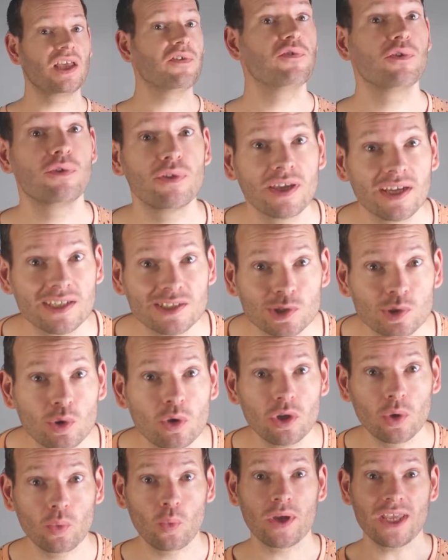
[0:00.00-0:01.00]
If you think it's
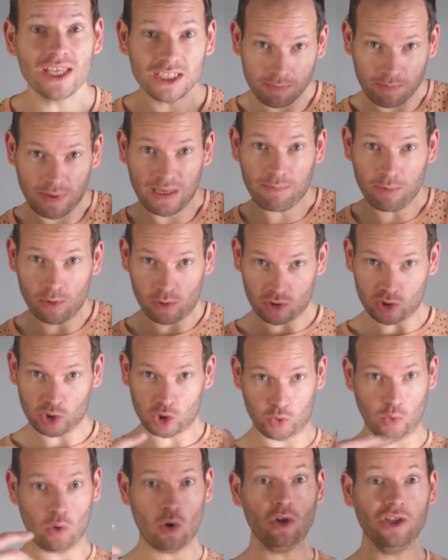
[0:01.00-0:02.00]
cool that we as people
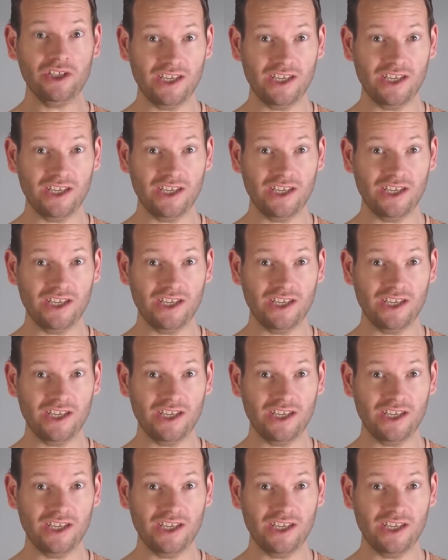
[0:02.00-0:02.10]
control